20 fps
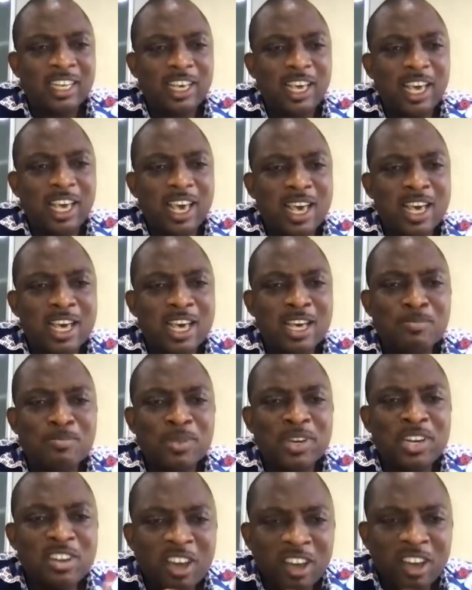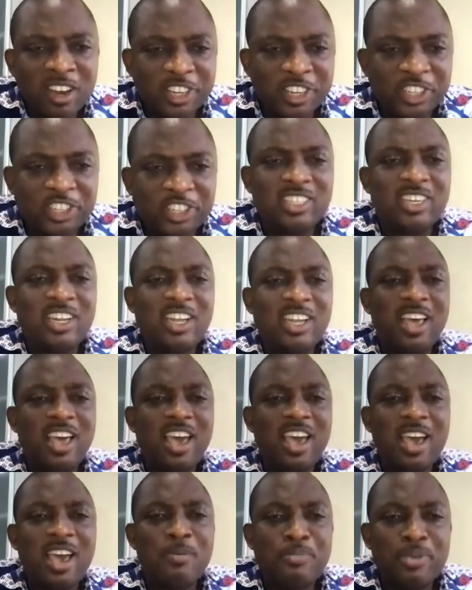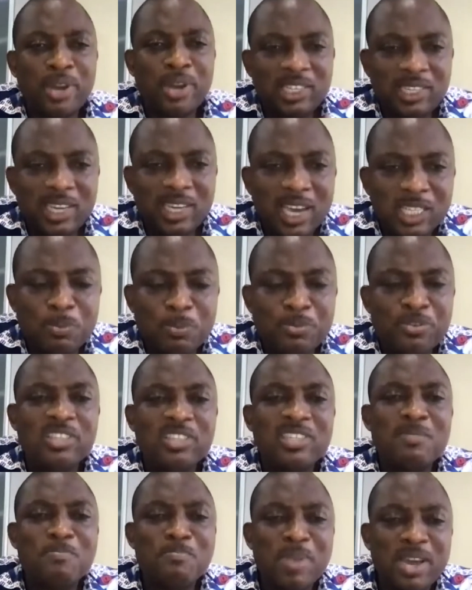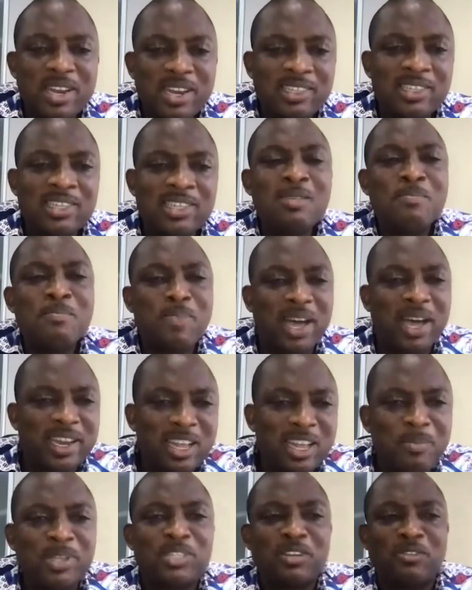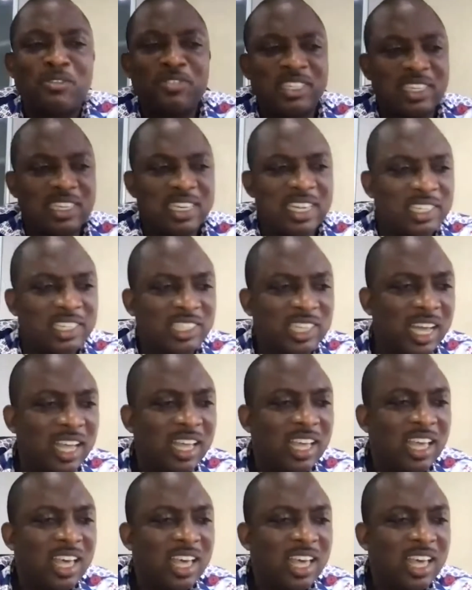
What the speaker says: knowledge, practical experience in managing pandemics of this nature.